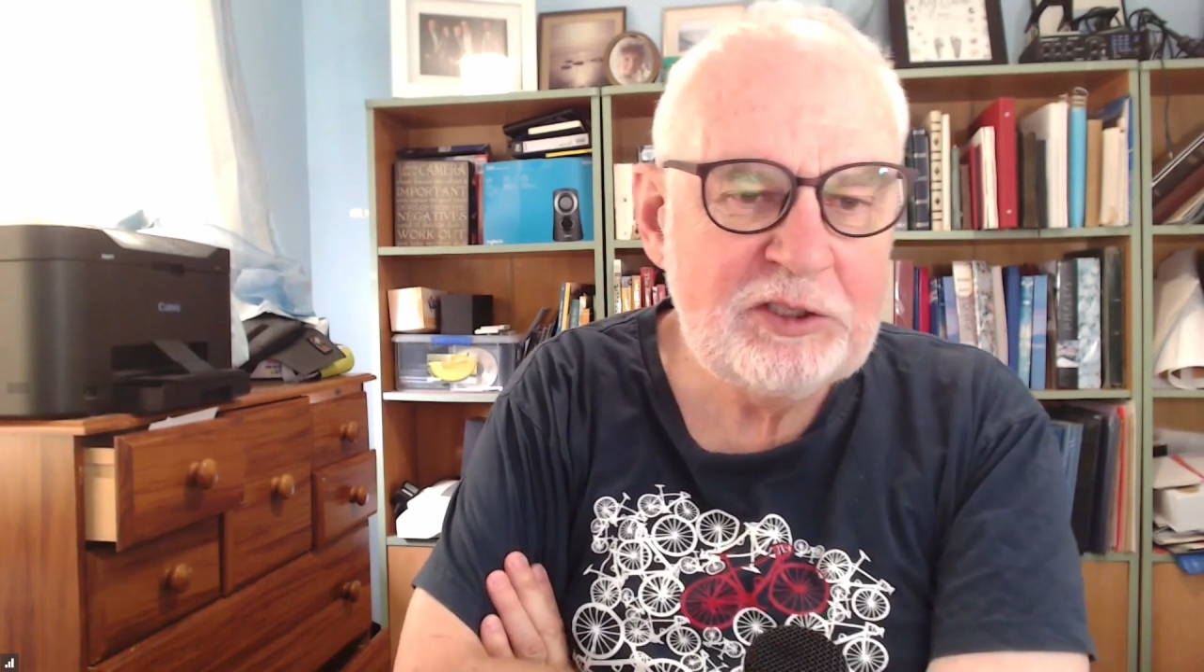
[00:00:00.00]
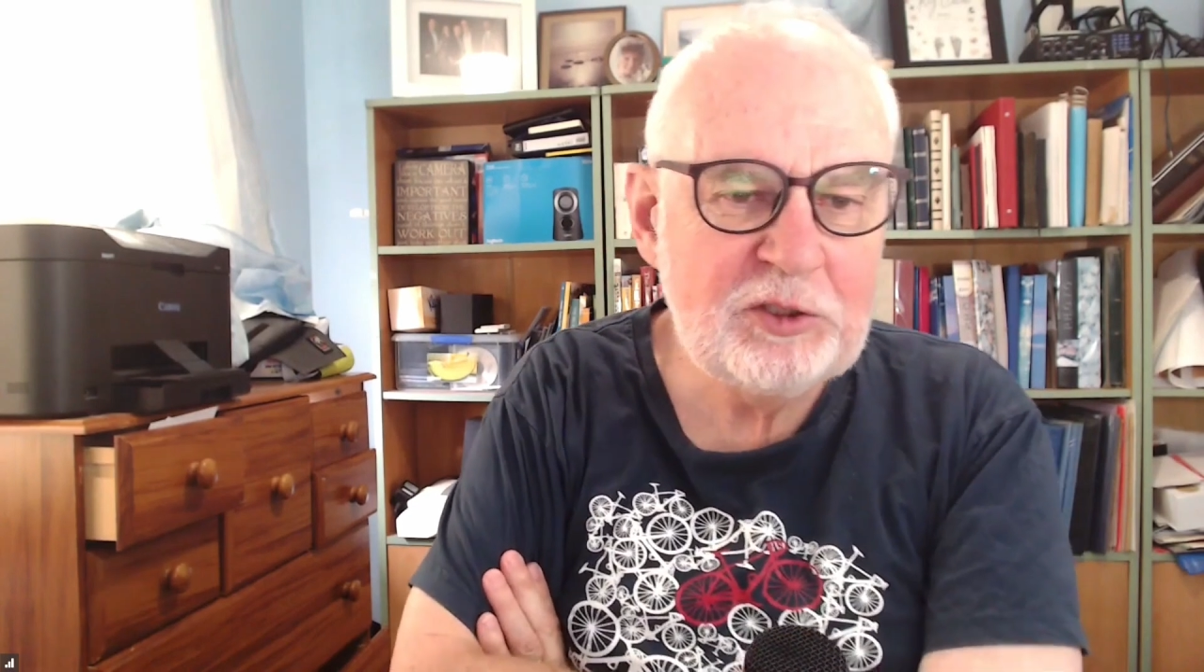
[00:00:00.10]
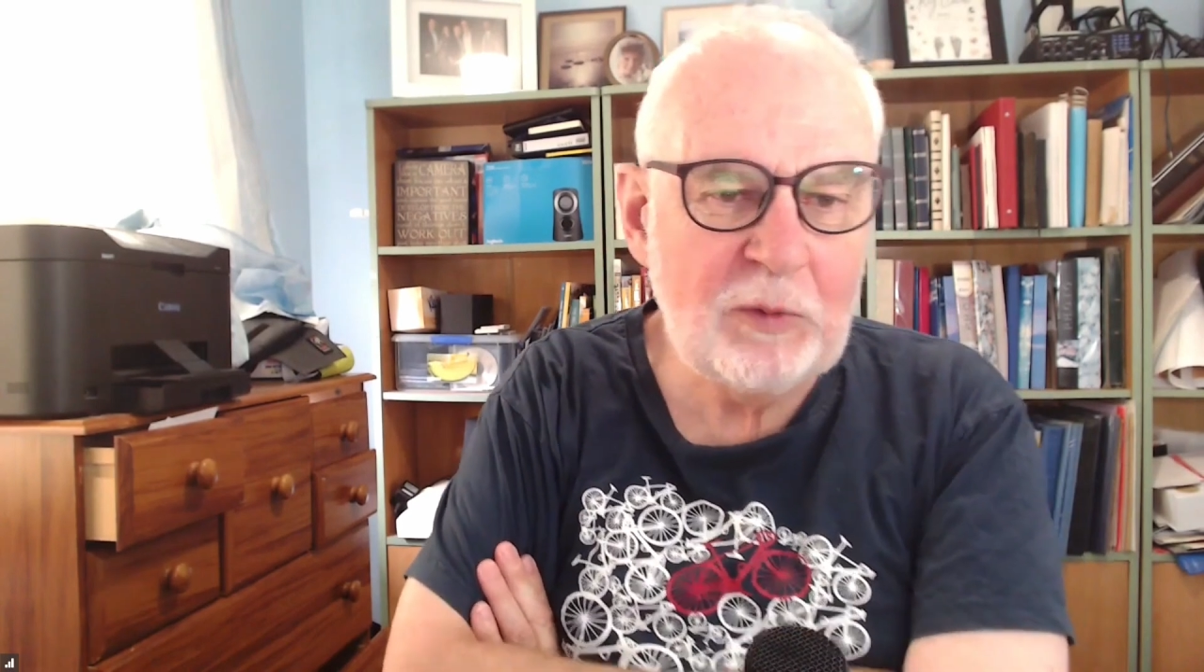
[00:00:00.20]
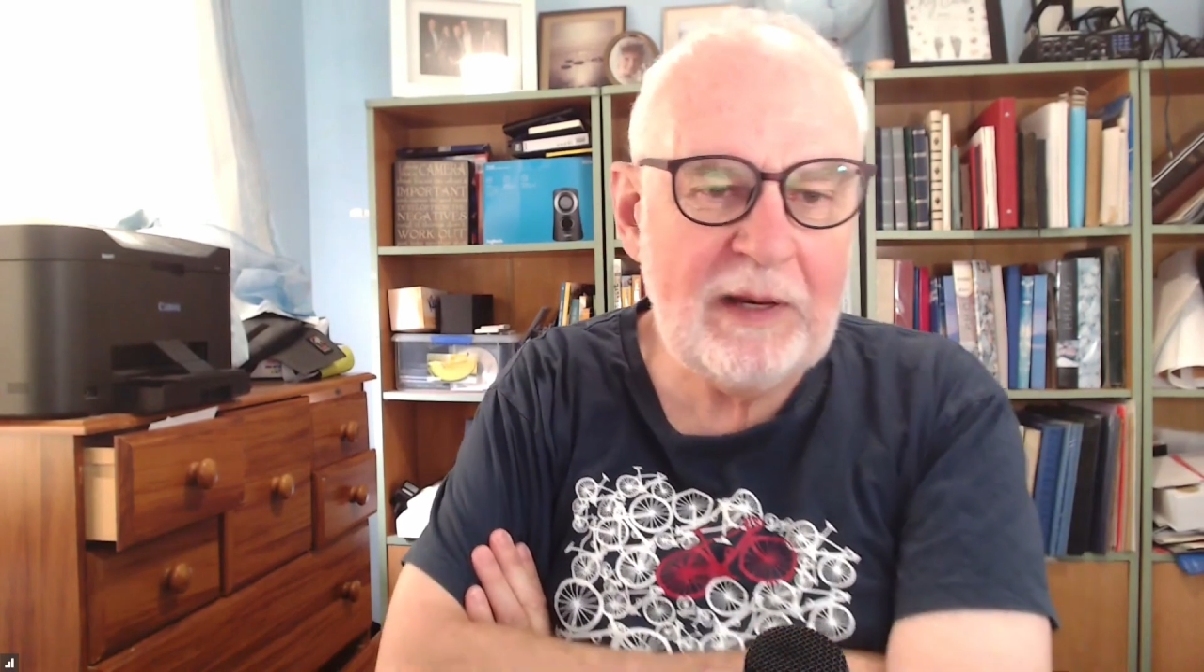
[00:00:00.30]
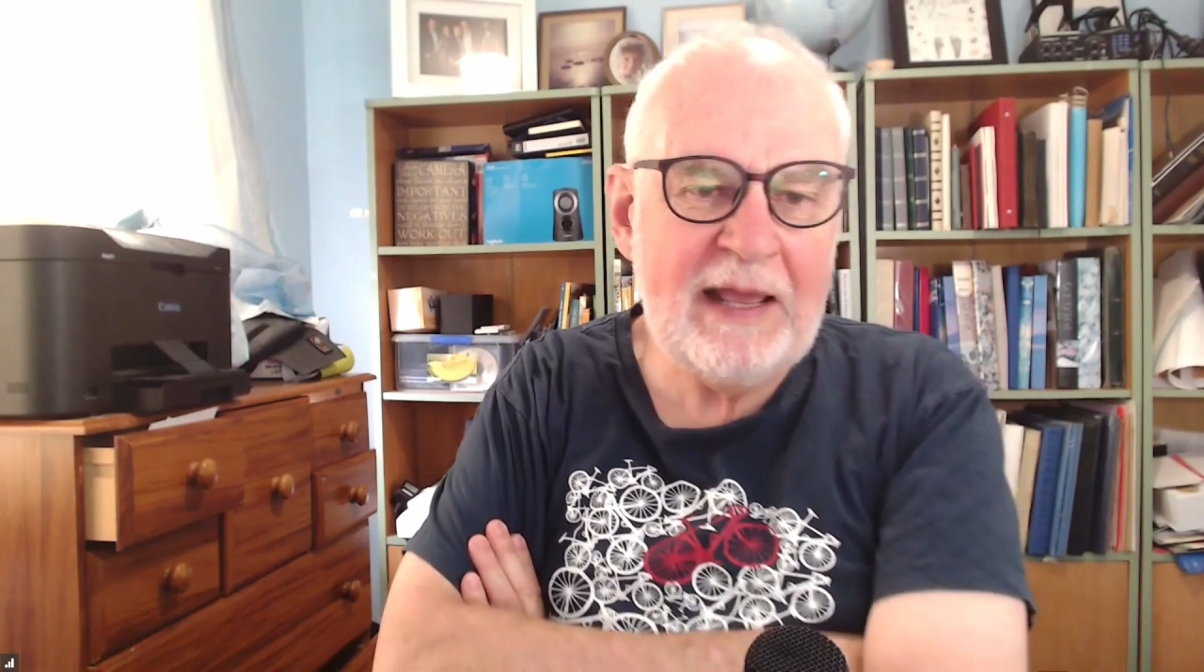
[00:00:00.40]

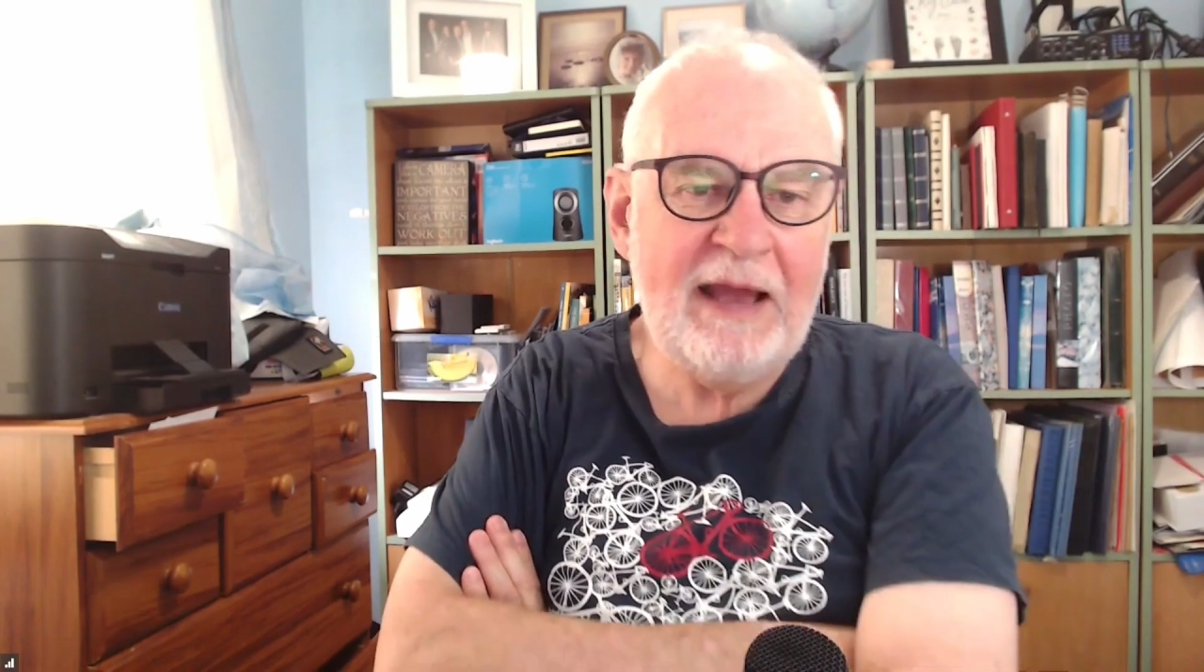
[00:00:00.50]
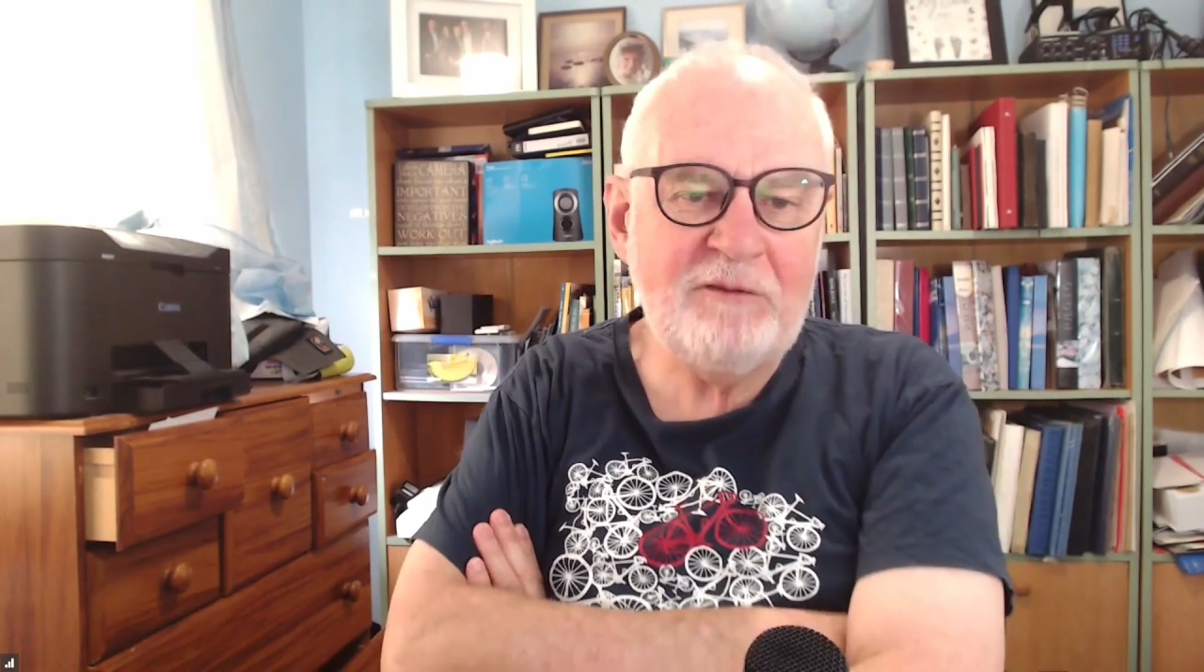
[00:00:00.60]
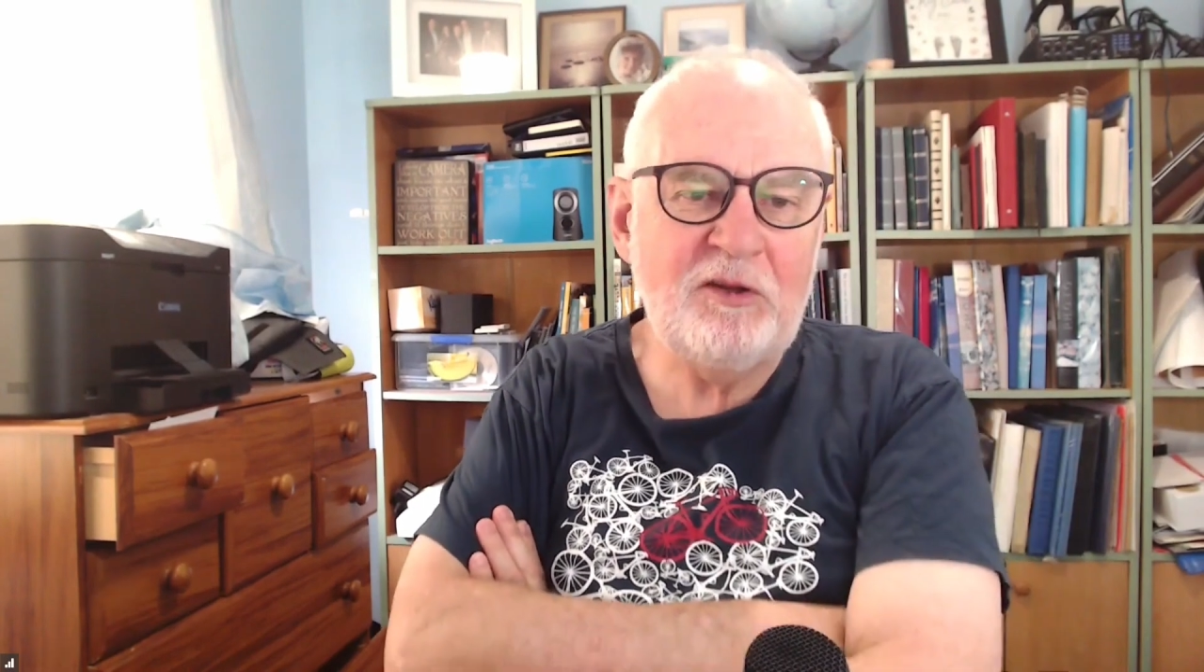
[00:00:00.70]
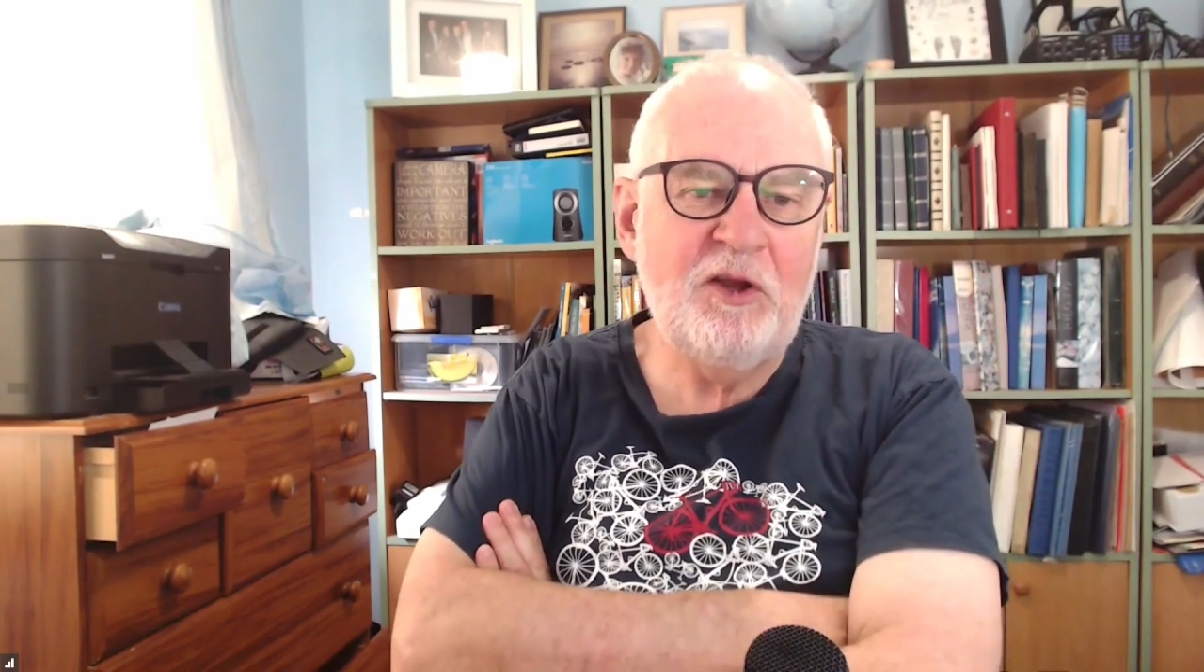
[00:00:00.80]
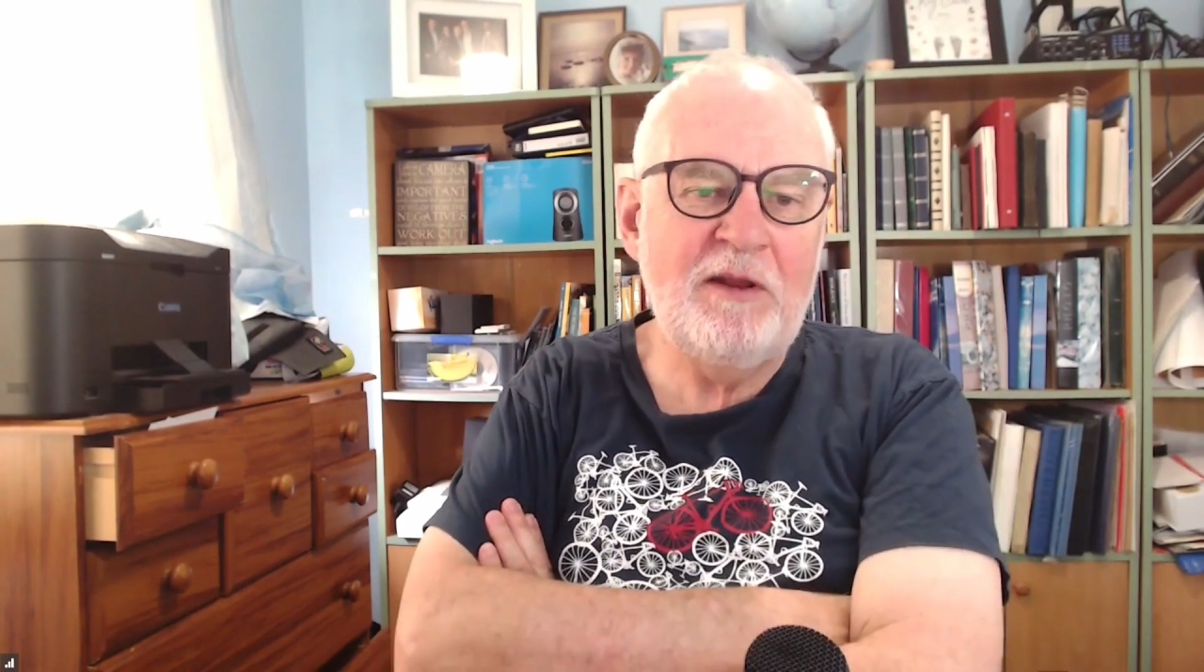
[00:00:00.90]
shortly after